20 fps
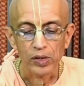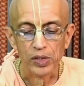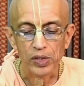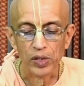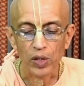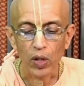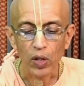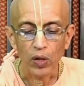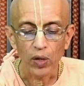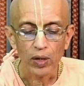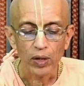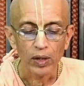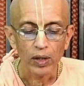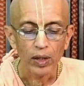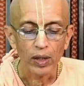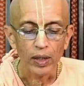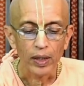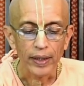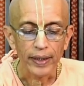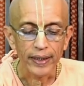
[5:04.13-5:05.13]
So
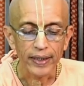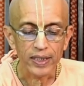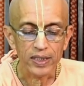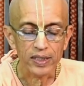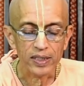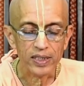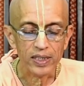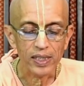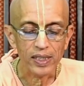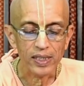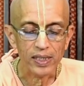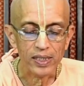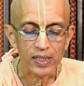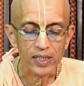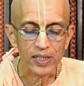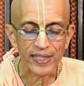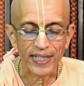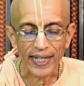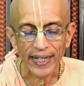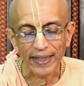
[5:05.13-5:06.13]
it is uh,
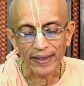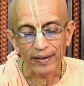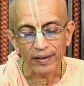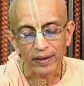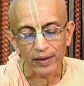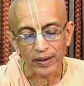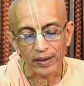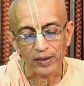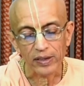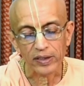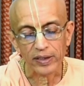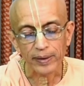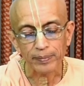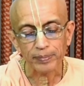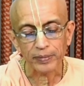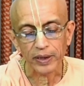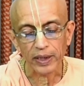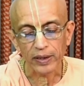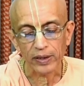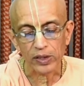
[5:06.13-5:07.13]
said in the
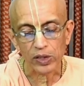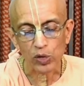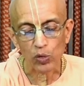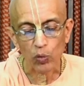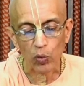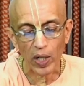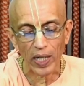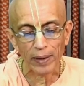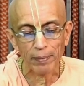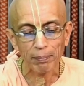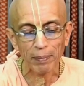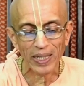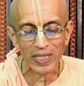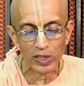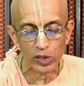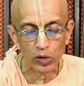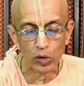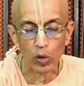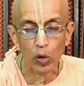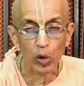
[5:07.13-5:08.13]
scriptures, one
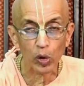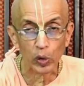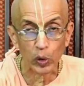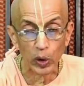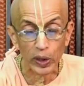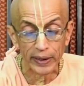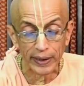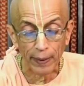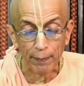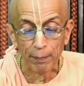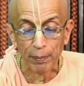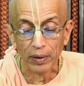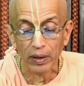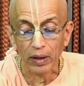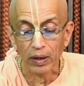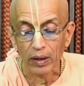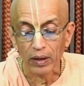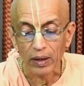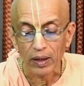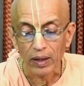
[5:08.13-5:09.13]
must go to a
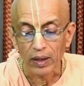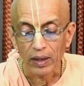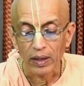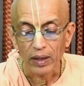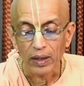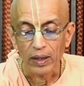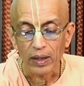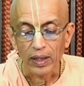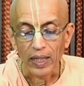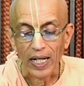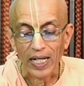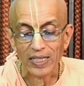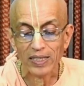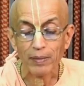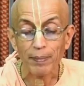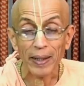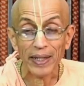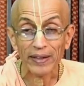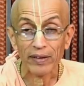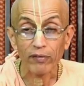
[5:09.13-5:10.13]
temple as a
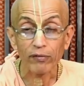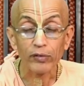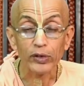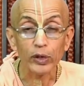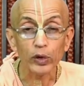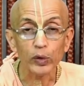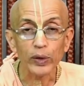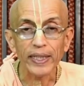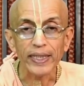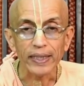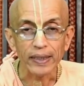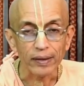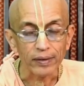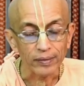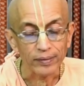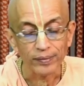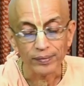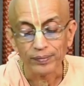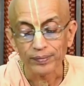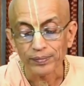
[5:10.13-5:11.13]
matter of duty.
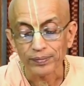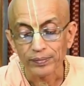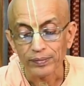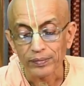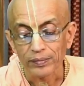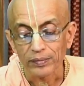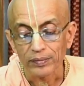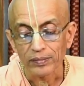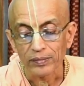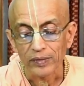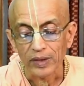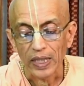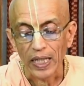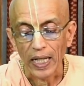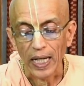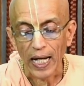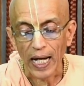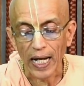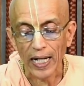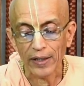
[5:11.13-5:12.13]

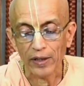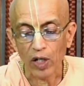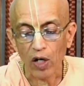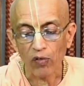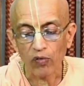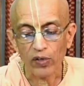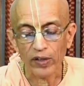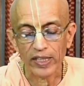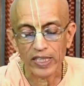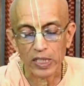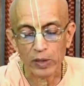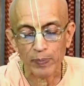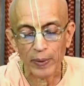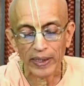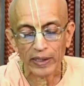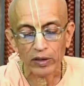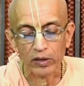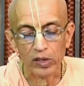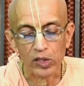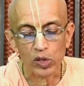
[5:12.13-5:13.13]
and offer
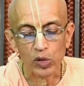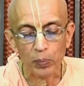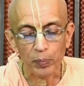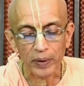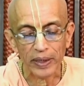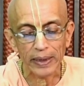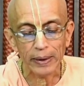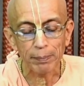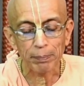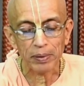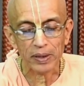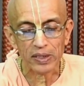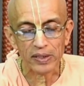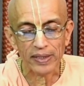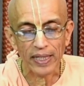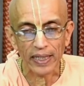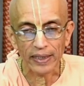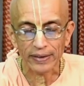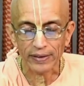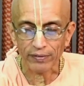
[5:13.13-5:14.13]
respect to the Supreme
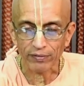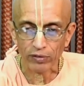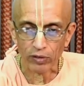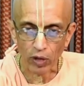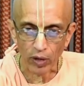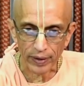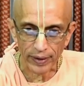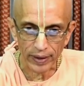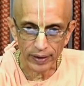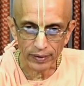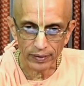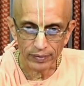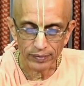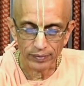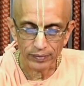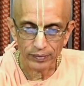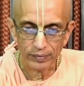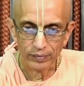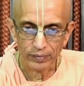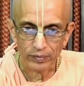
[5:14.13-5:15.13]
Personality of
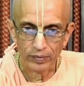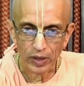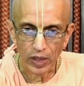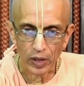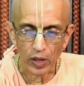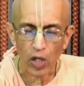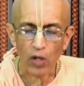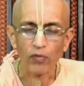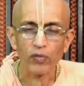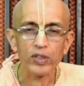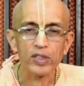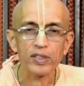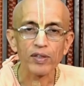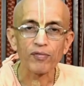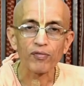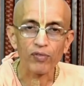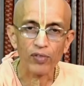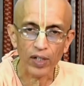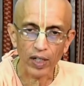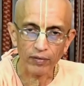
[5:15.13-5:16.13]
Godhead, and offer
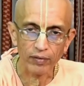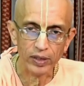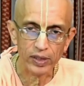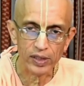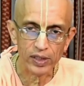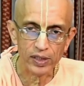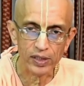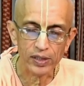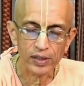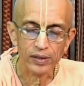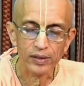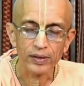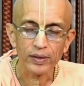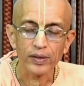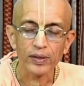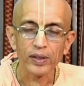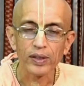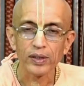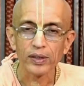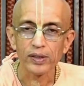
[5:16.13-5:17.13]
some flowers,
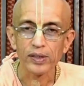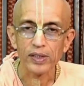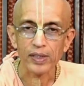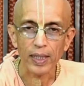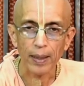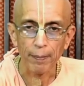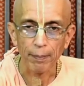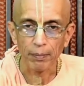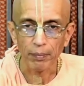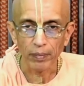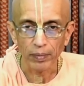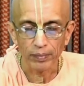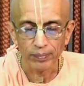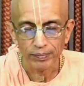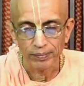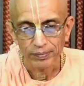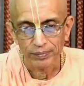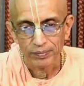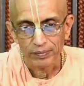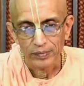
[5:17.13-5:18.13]
some